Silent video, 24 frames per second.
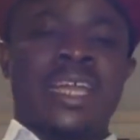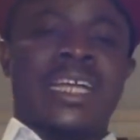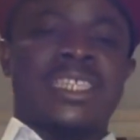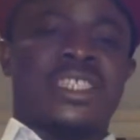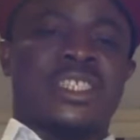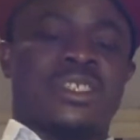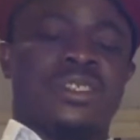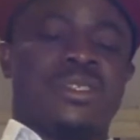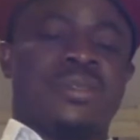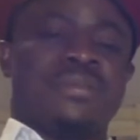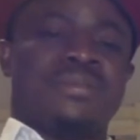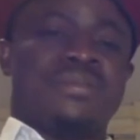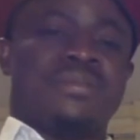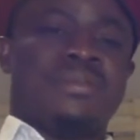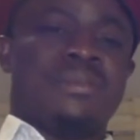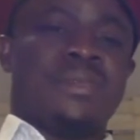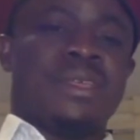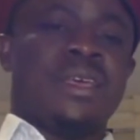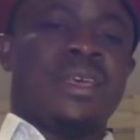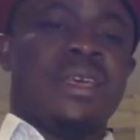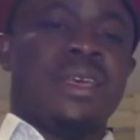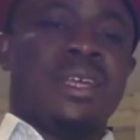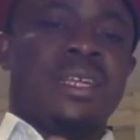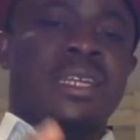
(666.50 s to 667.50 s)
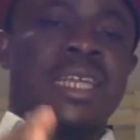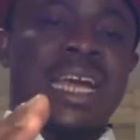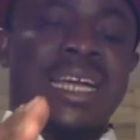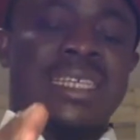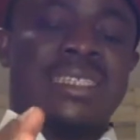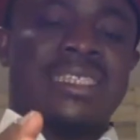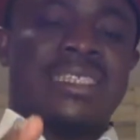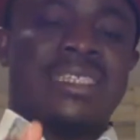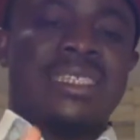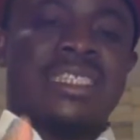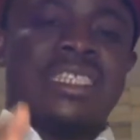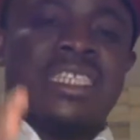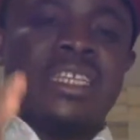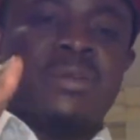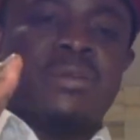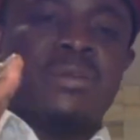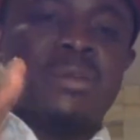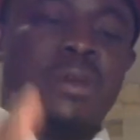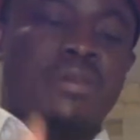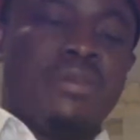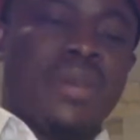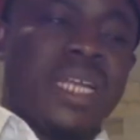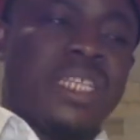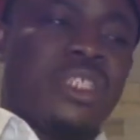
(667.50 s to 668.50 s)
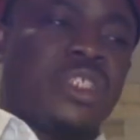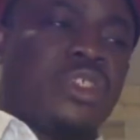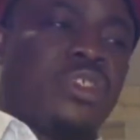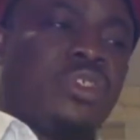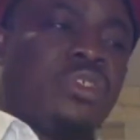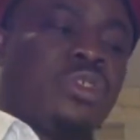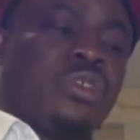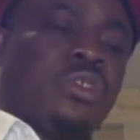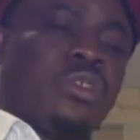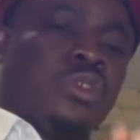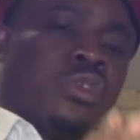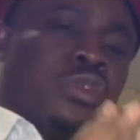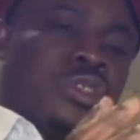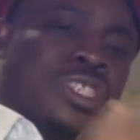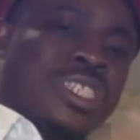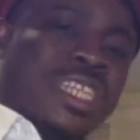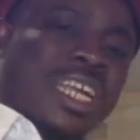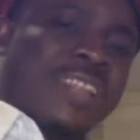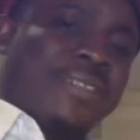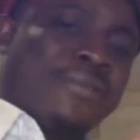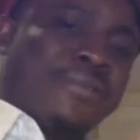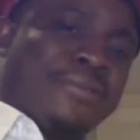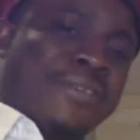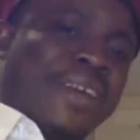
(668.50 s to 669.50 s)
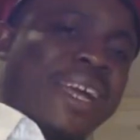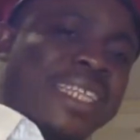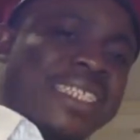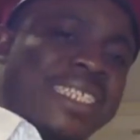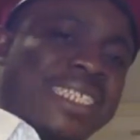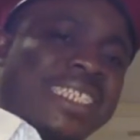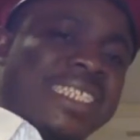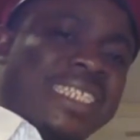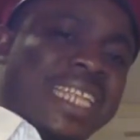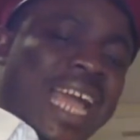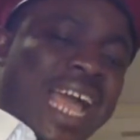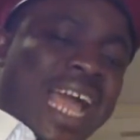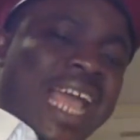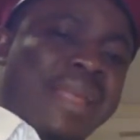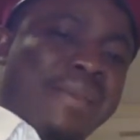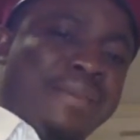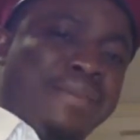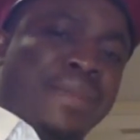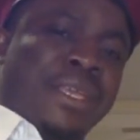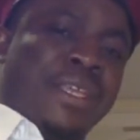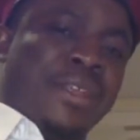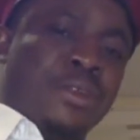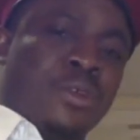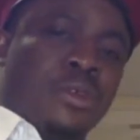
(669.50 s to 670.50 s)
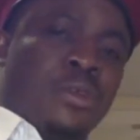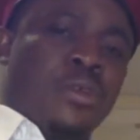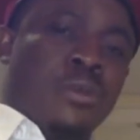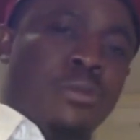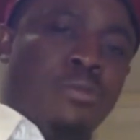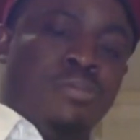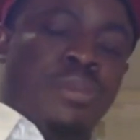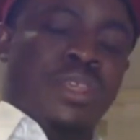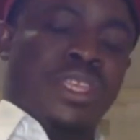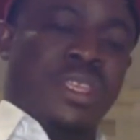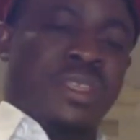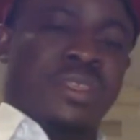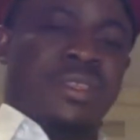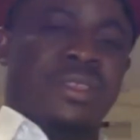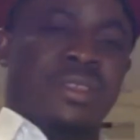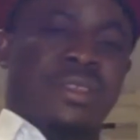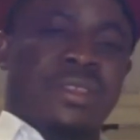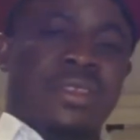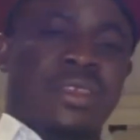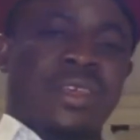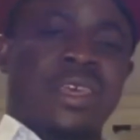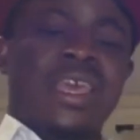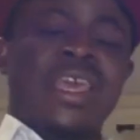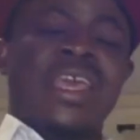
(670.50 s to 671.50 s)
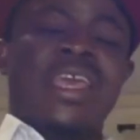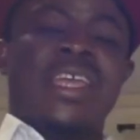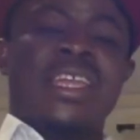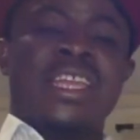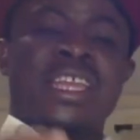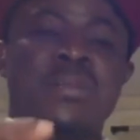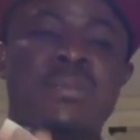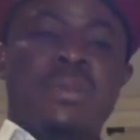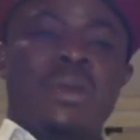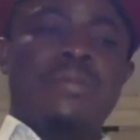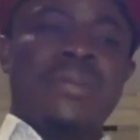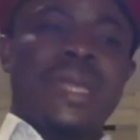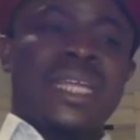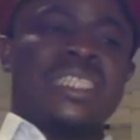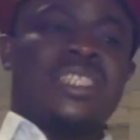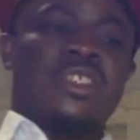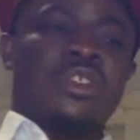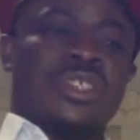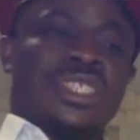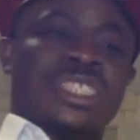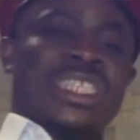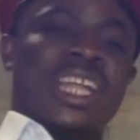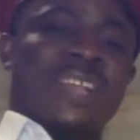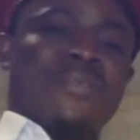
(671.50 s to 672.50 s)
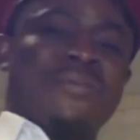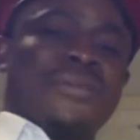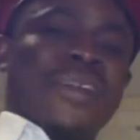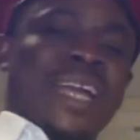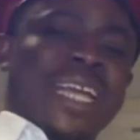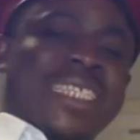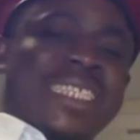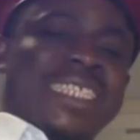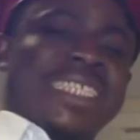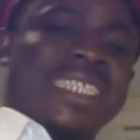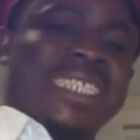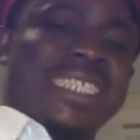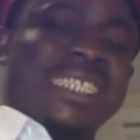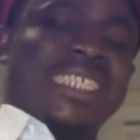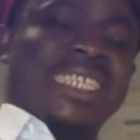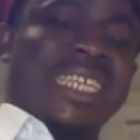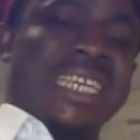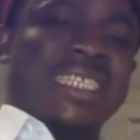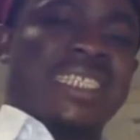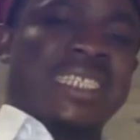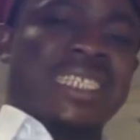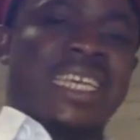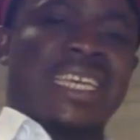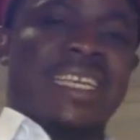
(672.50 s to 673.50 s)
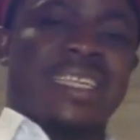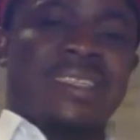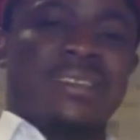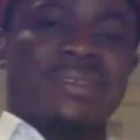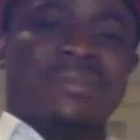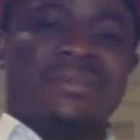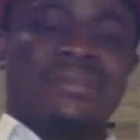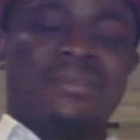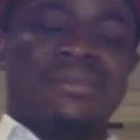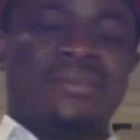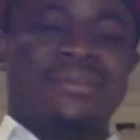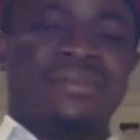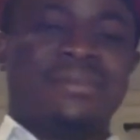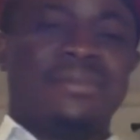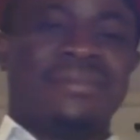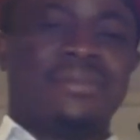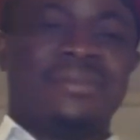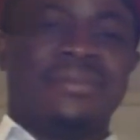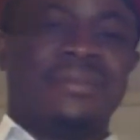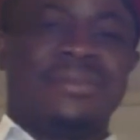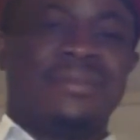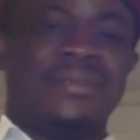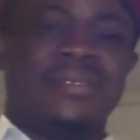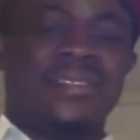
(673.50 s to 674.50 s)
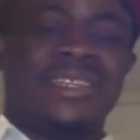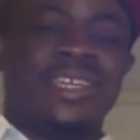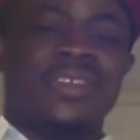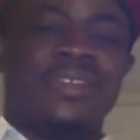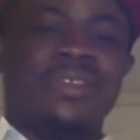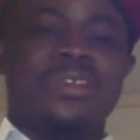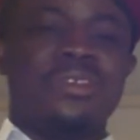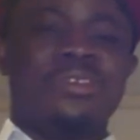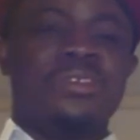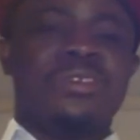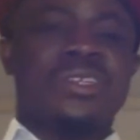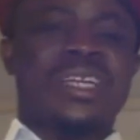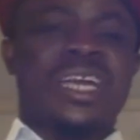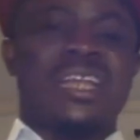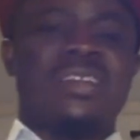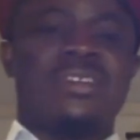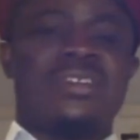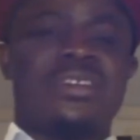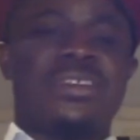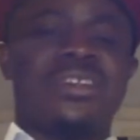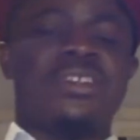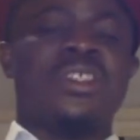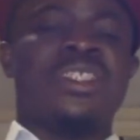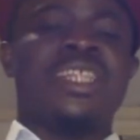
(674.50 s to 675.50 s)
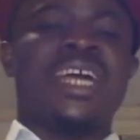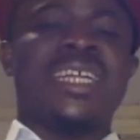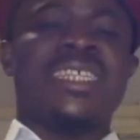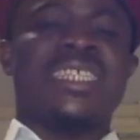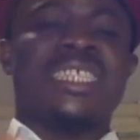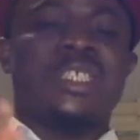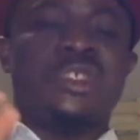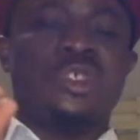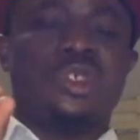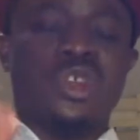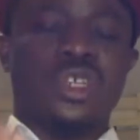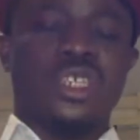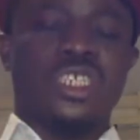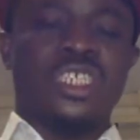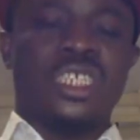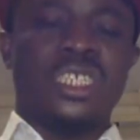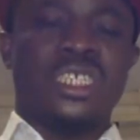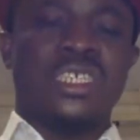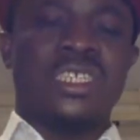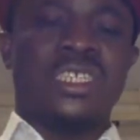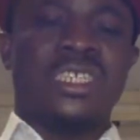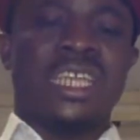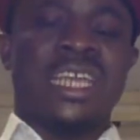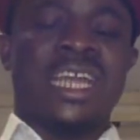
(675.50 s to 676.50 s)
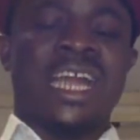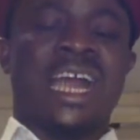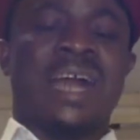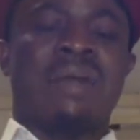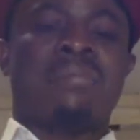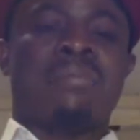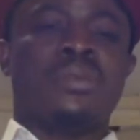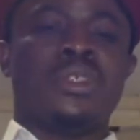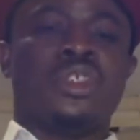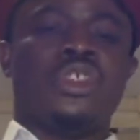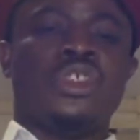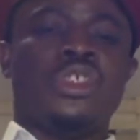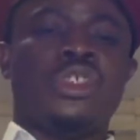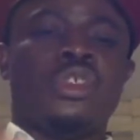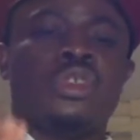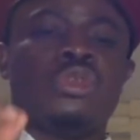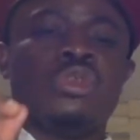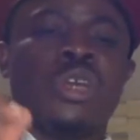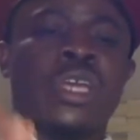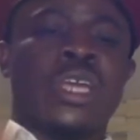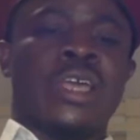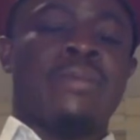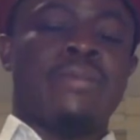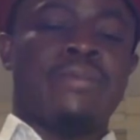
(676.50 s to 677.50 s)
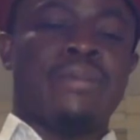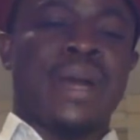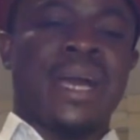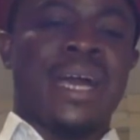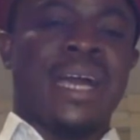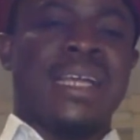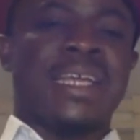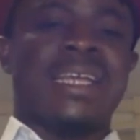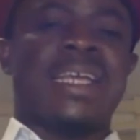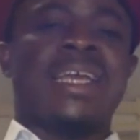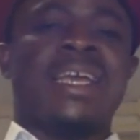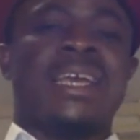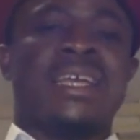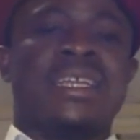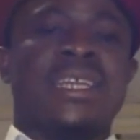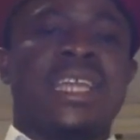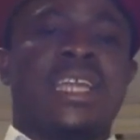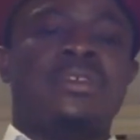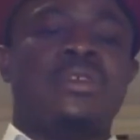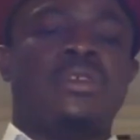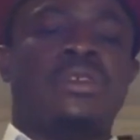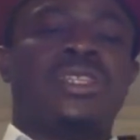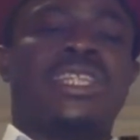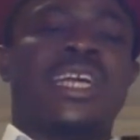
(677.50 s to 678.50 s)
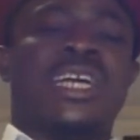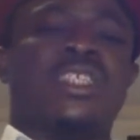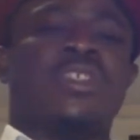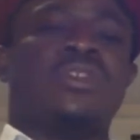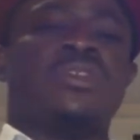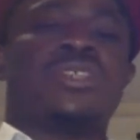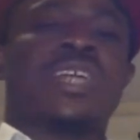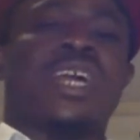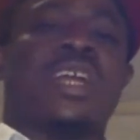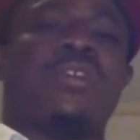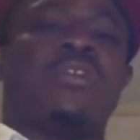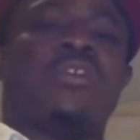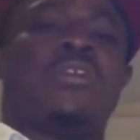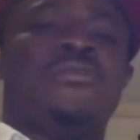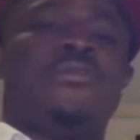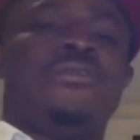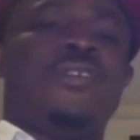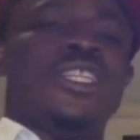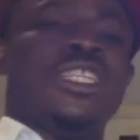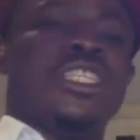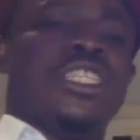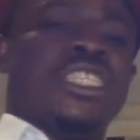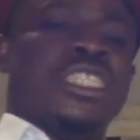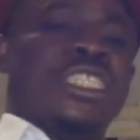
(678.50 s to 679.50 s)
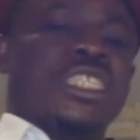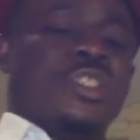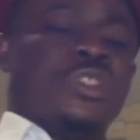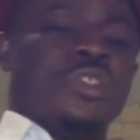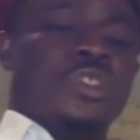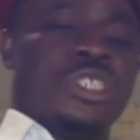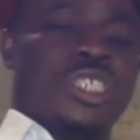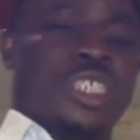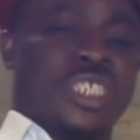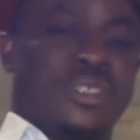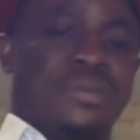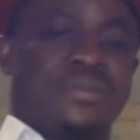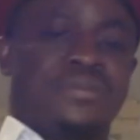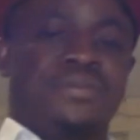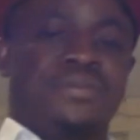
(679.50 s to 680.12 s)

that the moment you start fighting IPOB, the moment you start fighting ESN, they know you cannot, that journey they are pushing you to embark, they know that you cannot finish the journey.